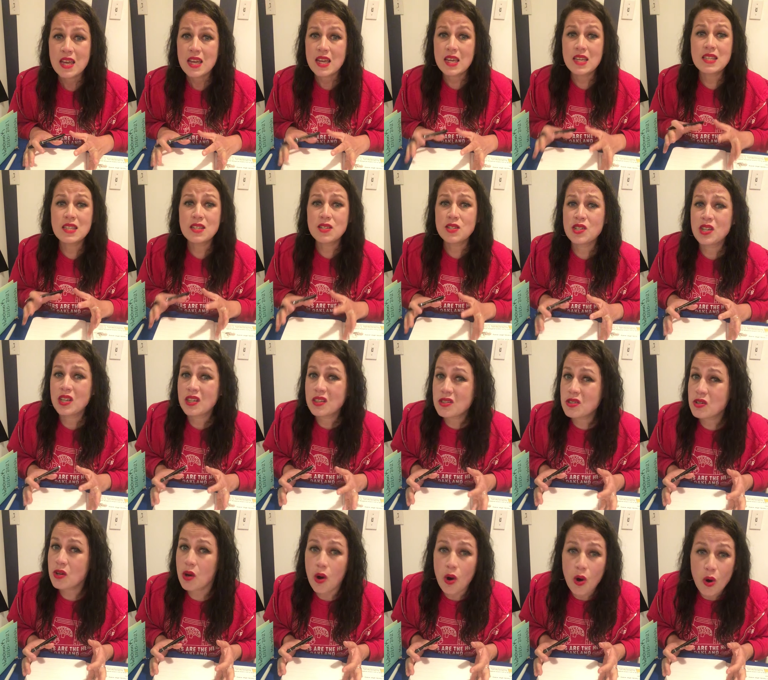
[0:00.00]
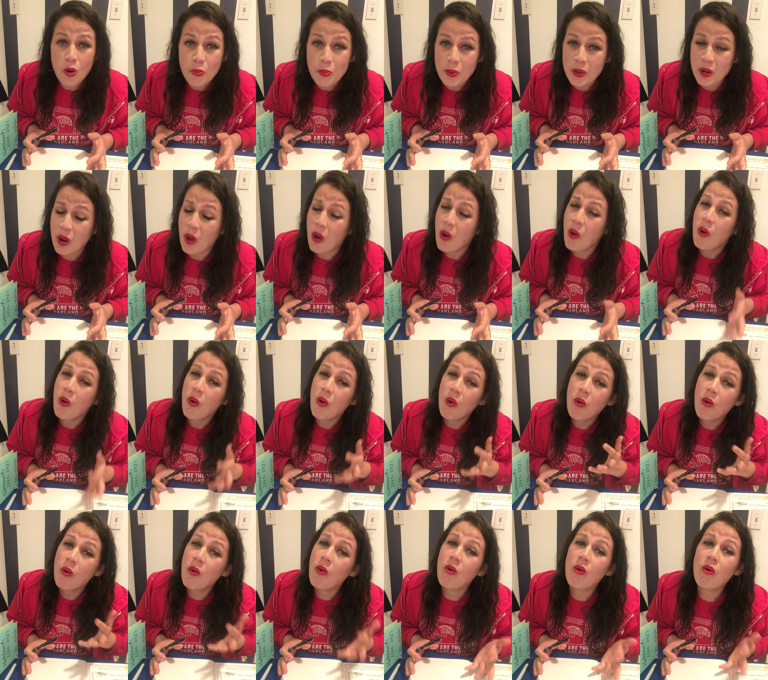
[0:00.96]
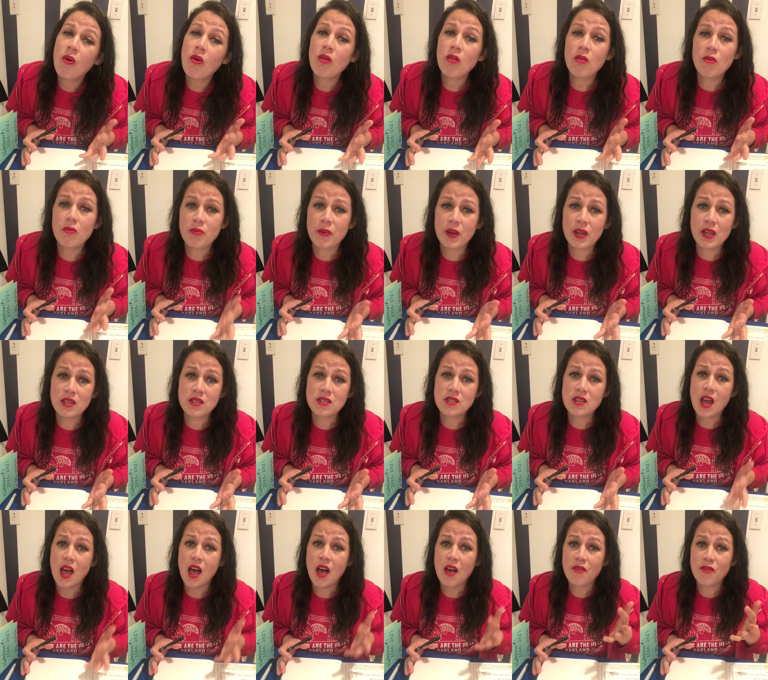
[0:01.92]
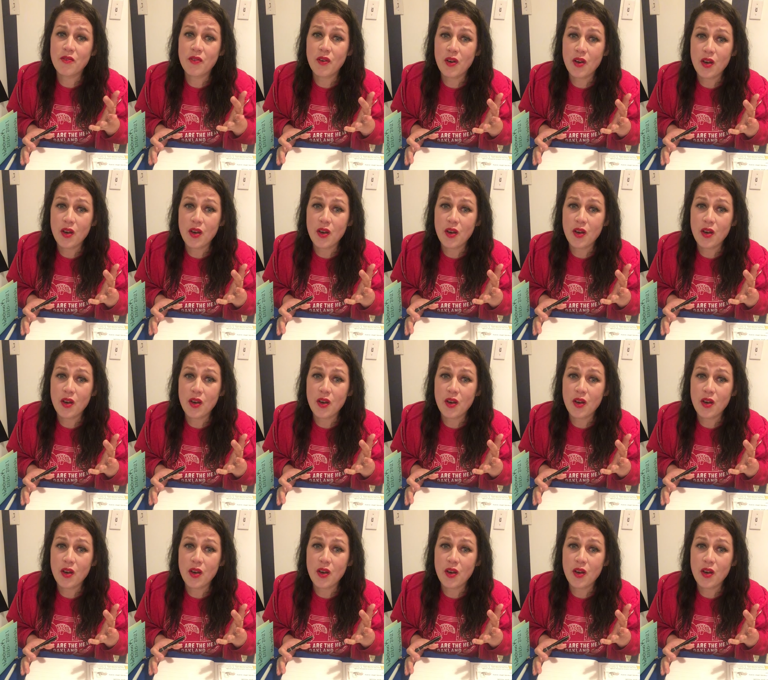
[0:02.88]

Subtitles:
is a chance to open a whole range of